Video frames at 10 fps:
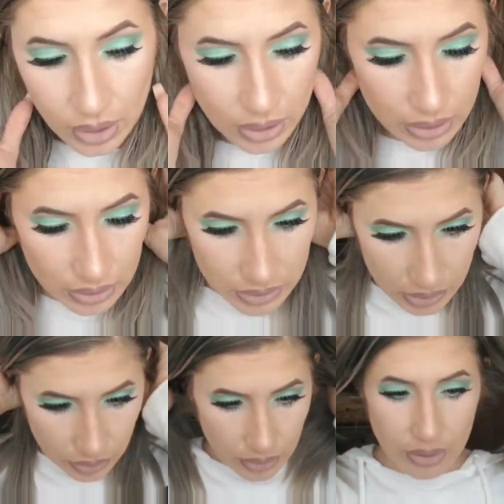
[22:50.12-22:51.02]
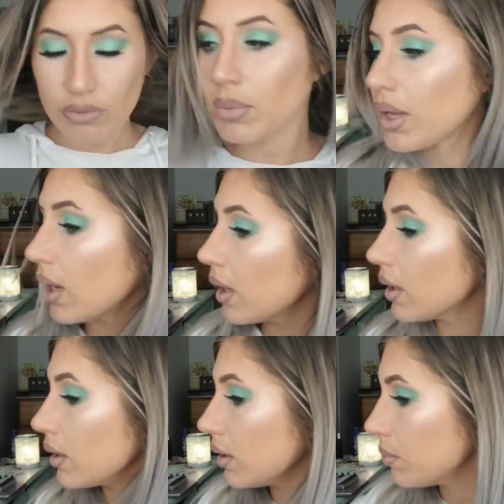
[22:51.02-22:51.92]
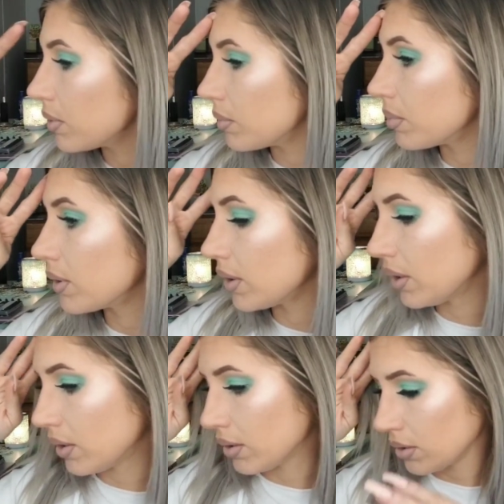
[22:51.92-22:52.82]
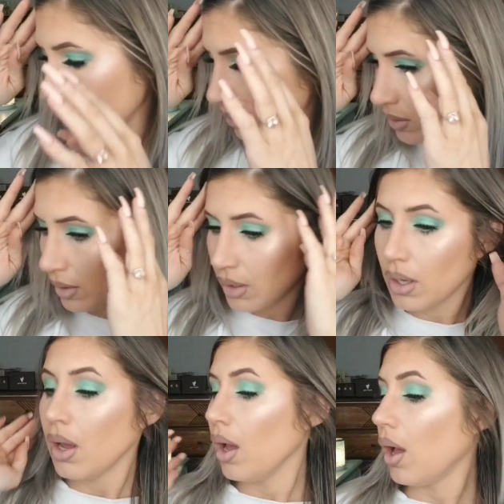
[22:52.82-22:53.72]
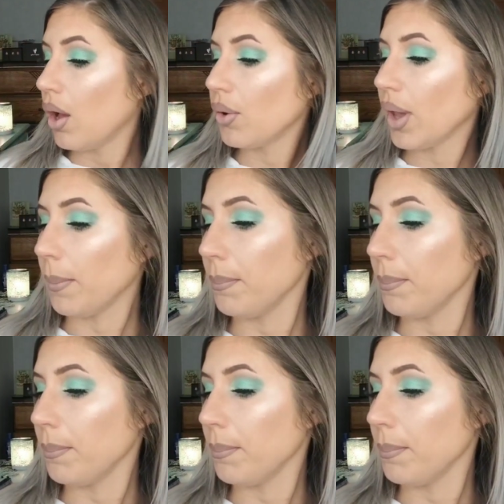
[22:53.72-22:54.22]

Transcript: I guess I don't have my Hattie lip pumper in here. Okay.